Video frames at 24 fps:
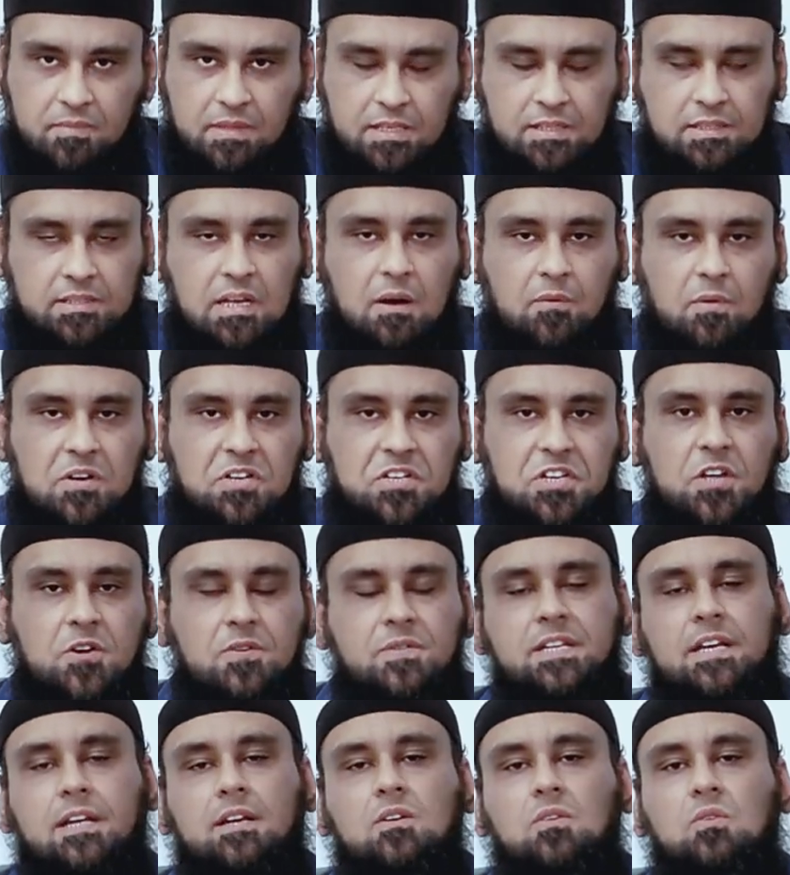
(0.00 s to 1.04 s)
This is our
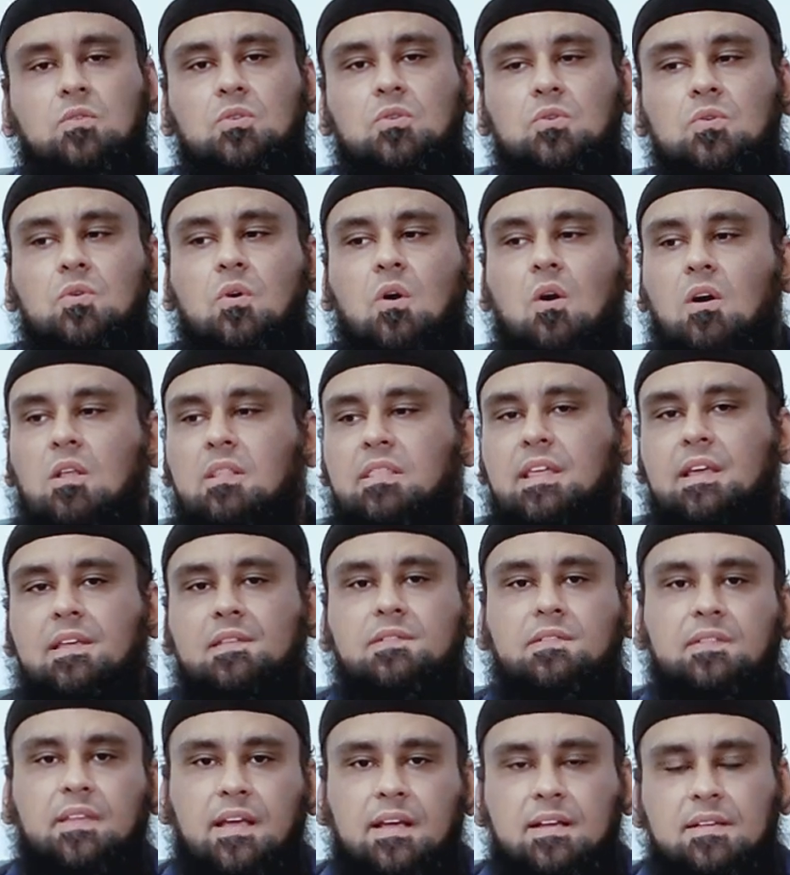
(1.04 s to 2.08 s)
duty to do all
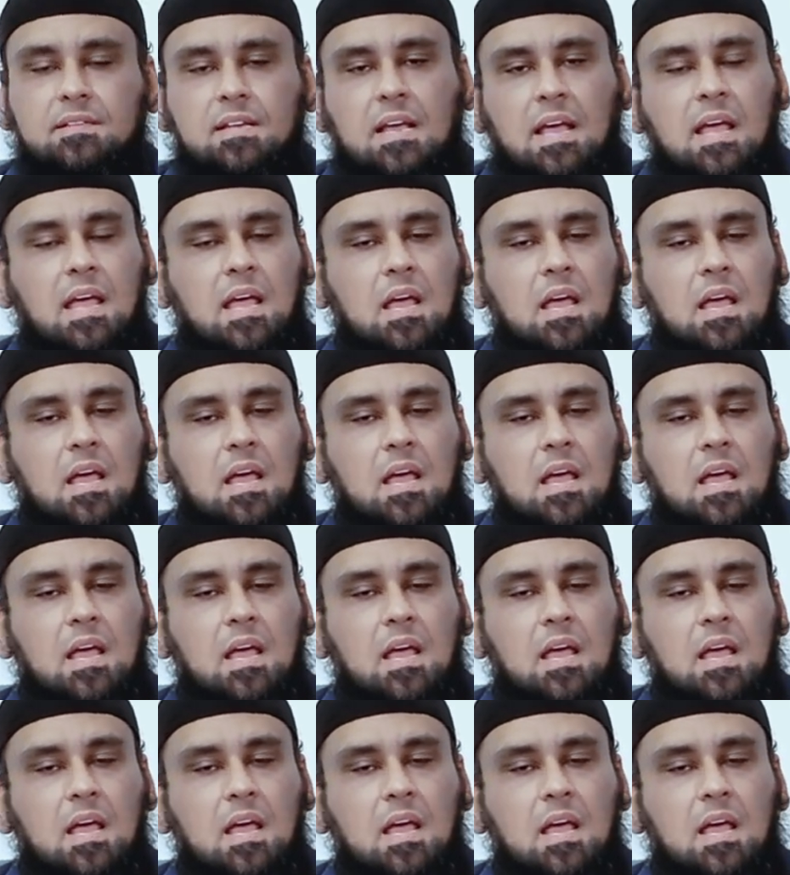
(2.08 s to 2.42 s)
these things.